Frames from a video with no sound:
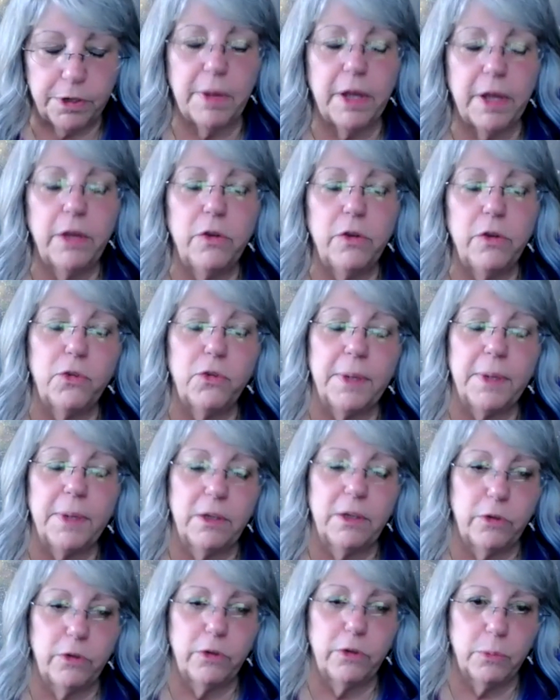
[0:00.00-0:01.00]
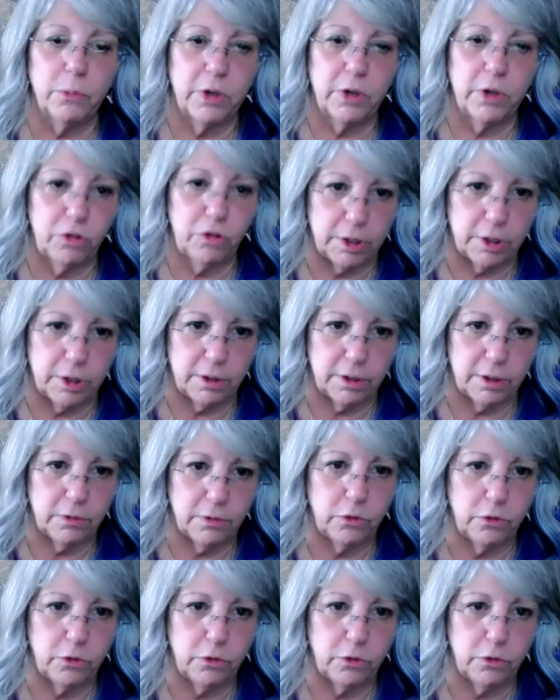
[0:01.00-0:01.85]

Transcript: I use my intuition